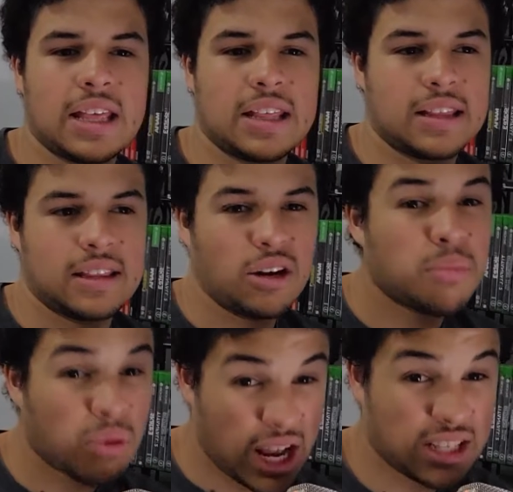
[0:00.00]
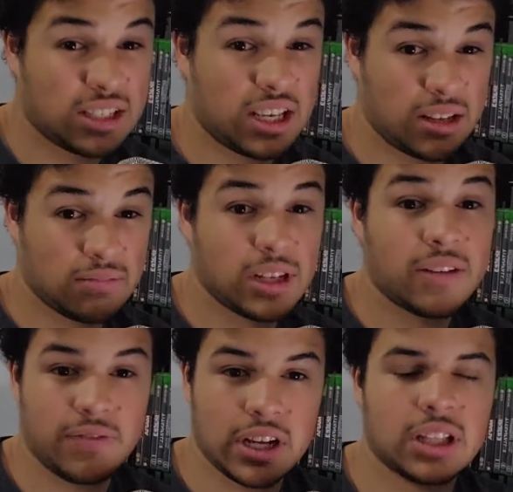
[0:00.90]
They're pricey,
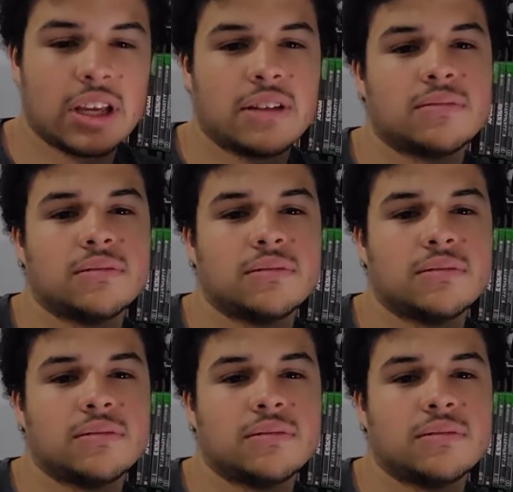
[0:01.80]
definitely.